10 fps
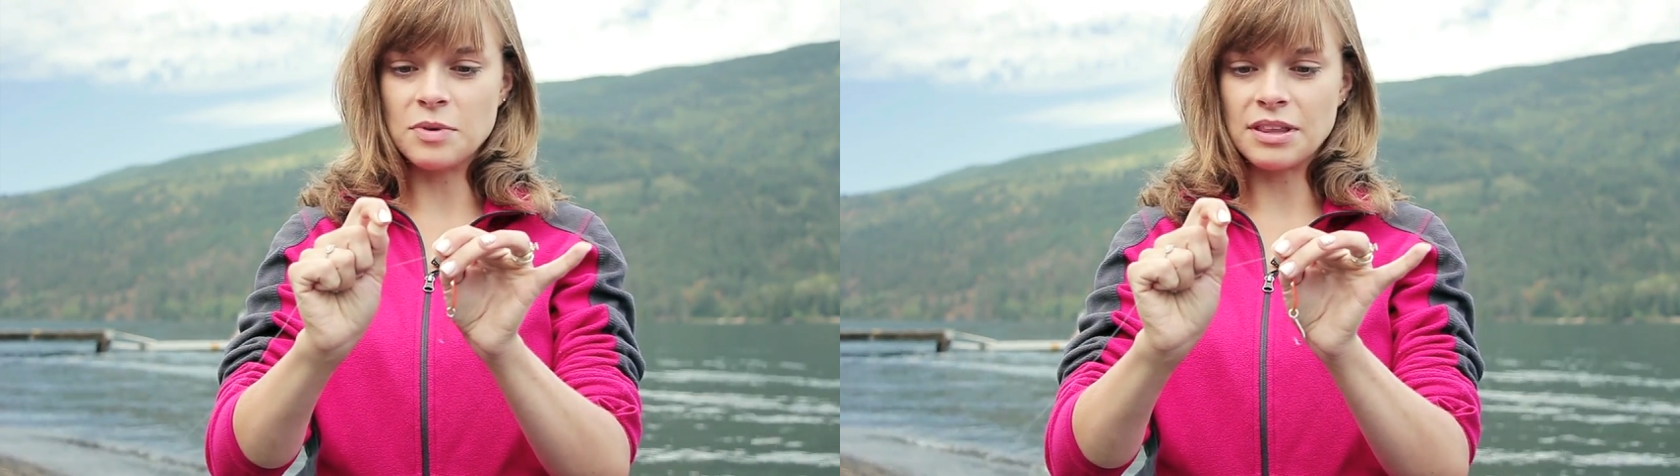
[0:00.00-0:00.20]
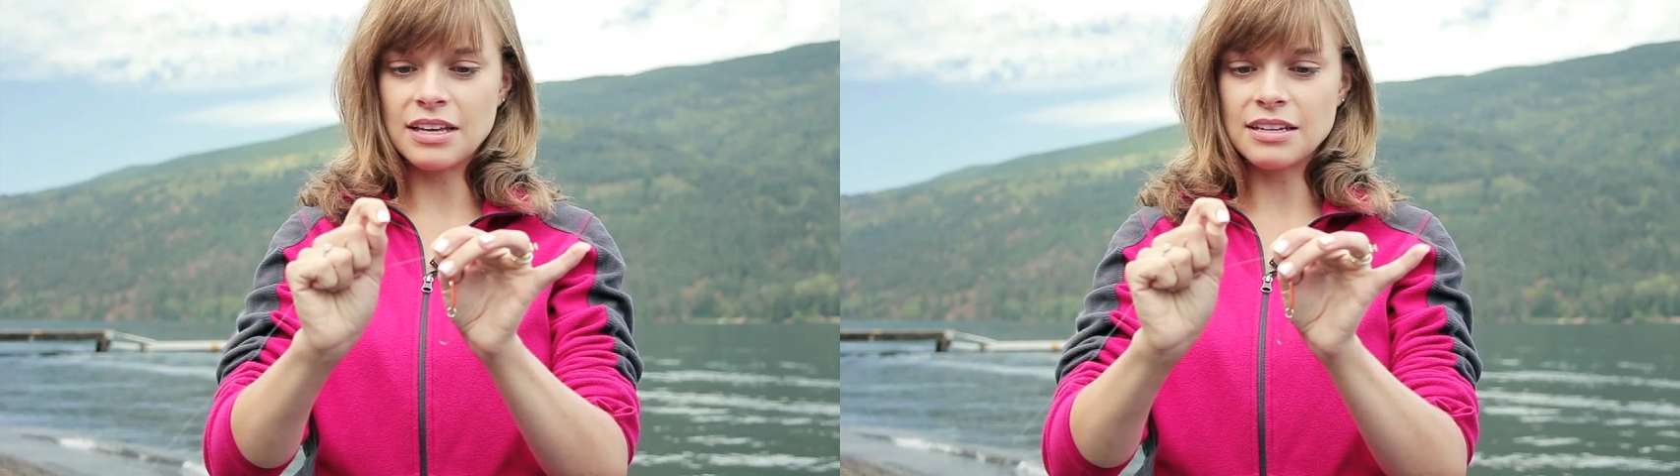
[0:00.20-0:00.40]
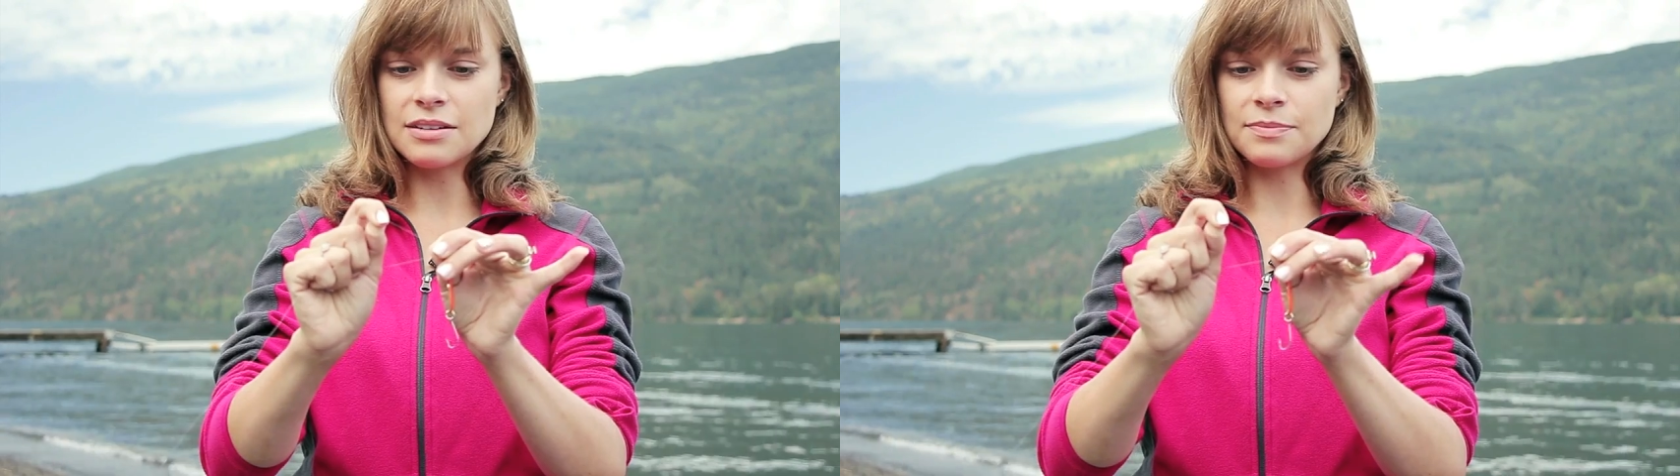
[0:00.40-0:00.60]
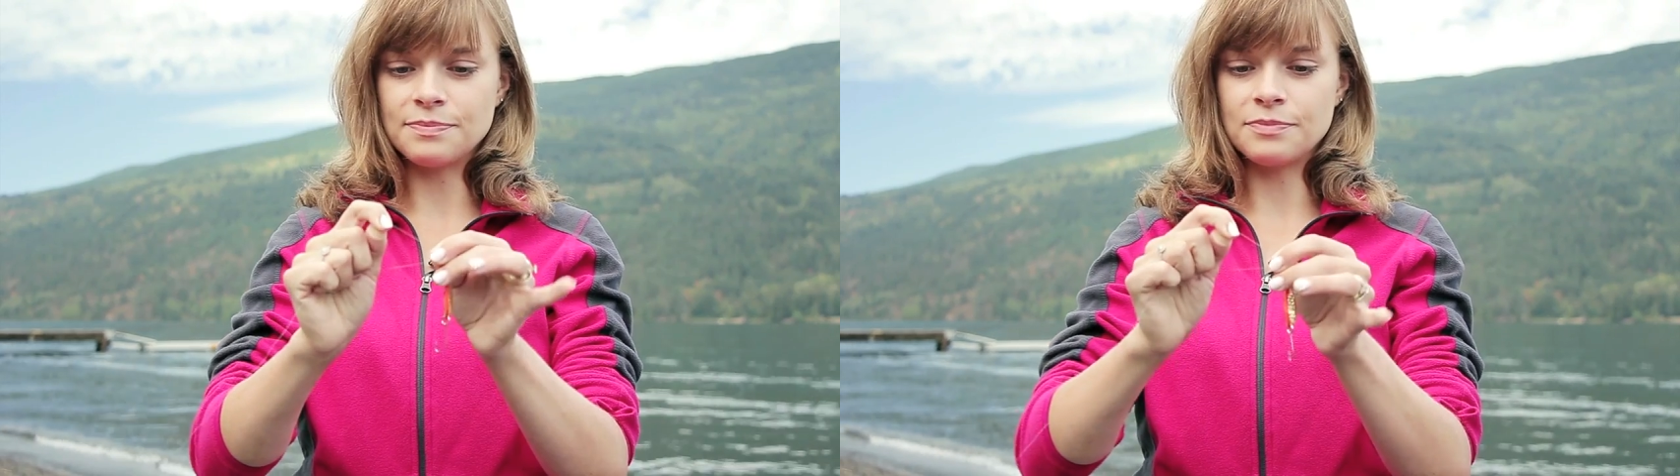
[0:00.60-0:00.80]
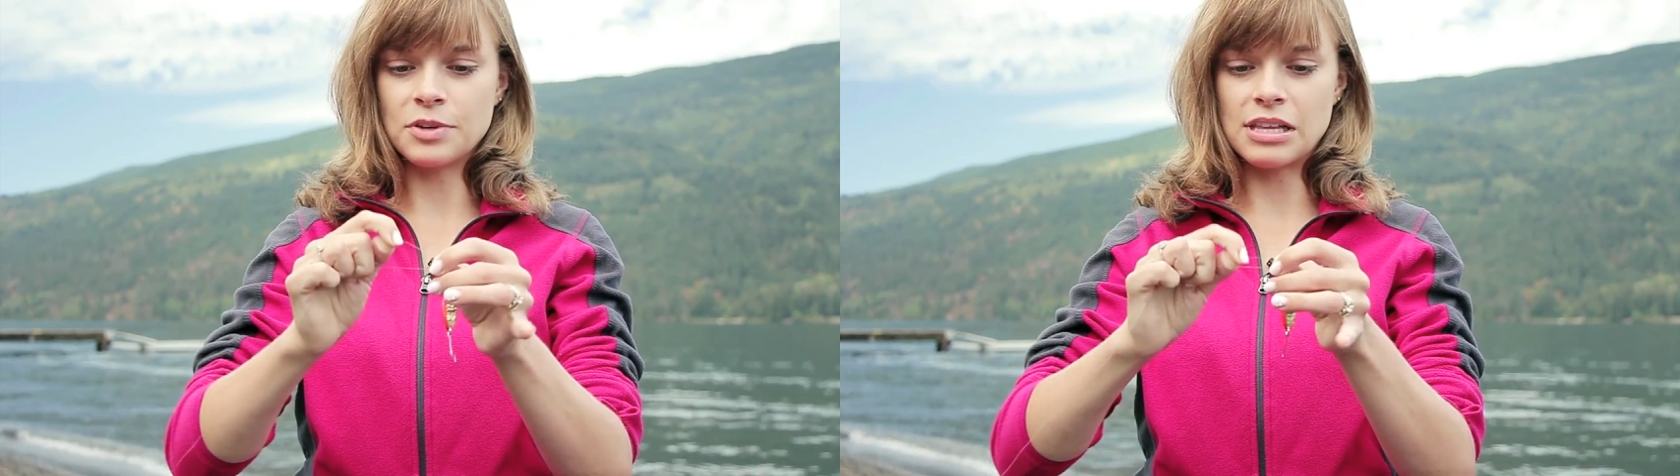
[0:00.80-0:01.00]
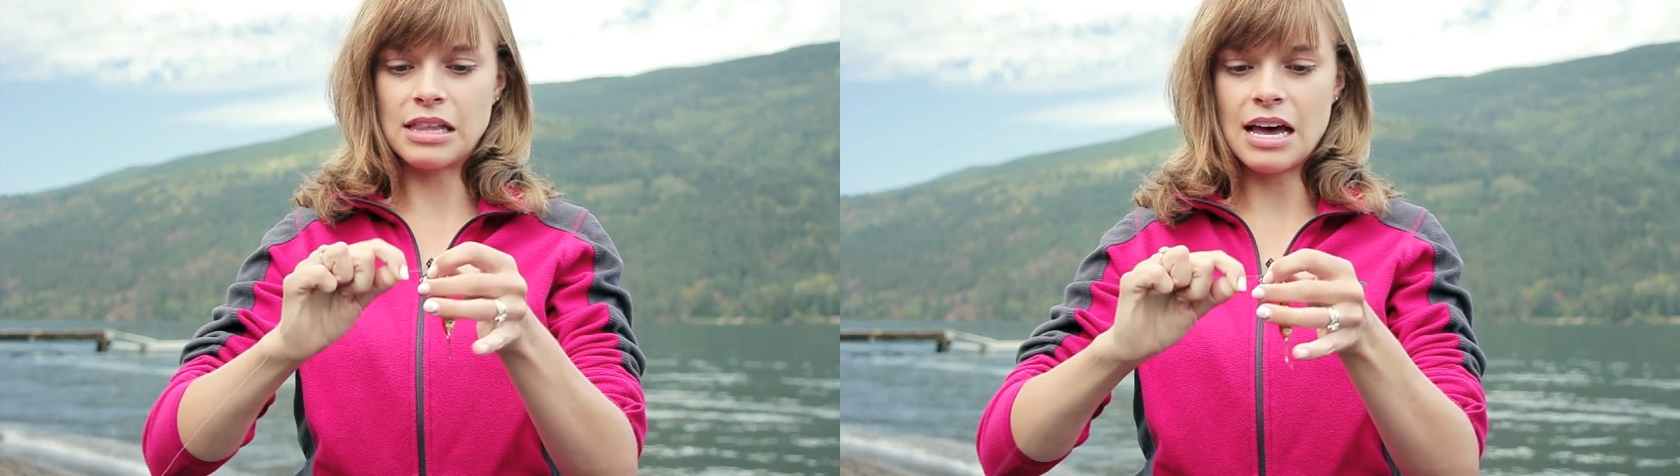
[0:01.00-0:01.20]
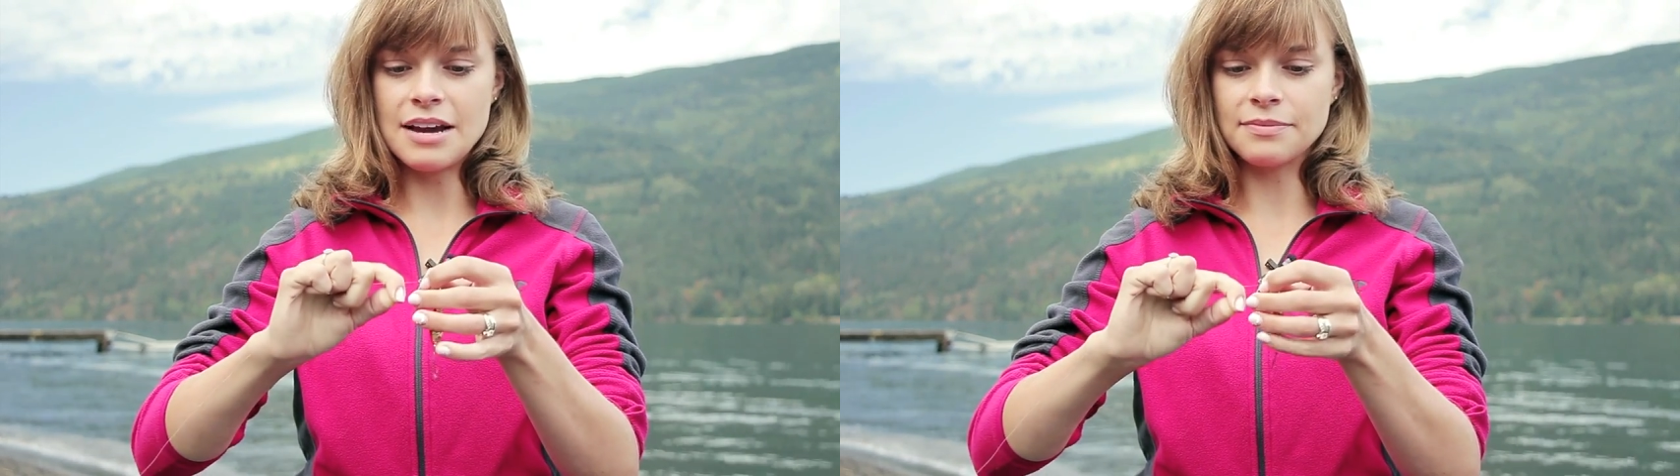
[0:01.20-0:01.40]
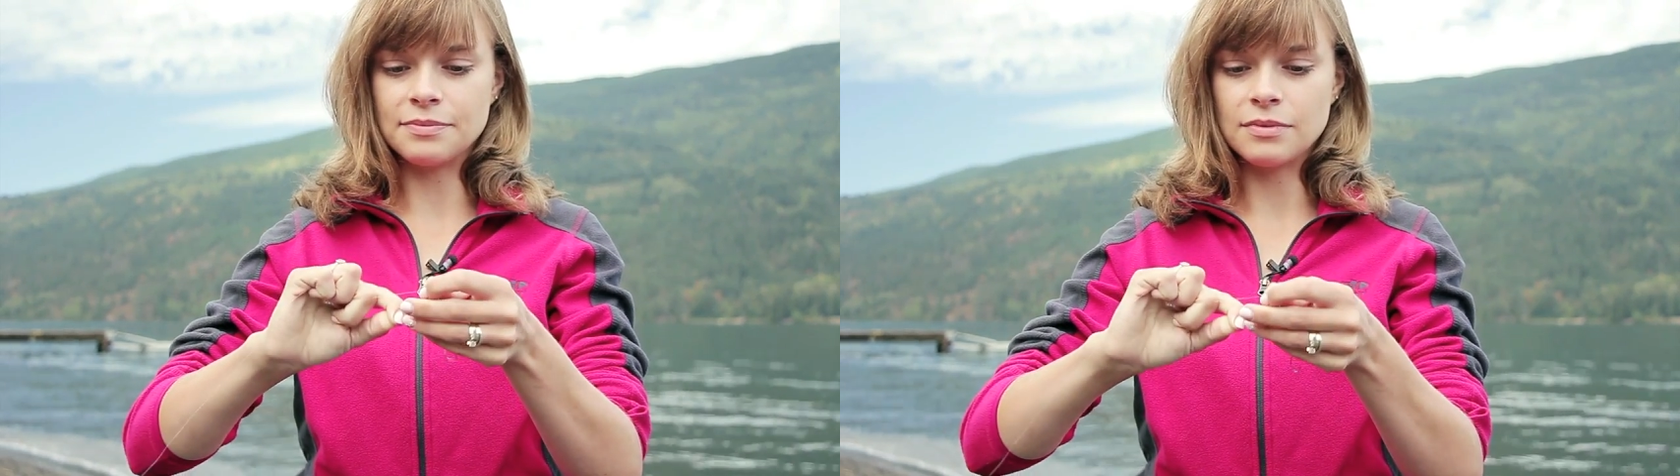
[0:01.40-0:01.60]
with it, with the
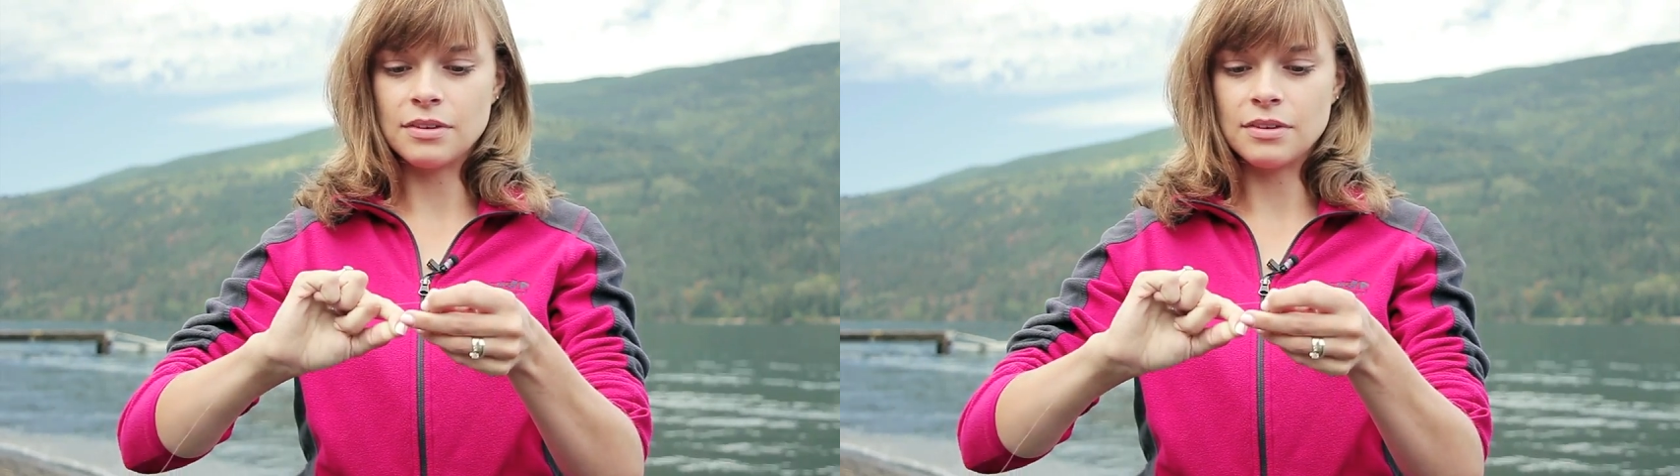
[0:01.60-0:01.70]
line.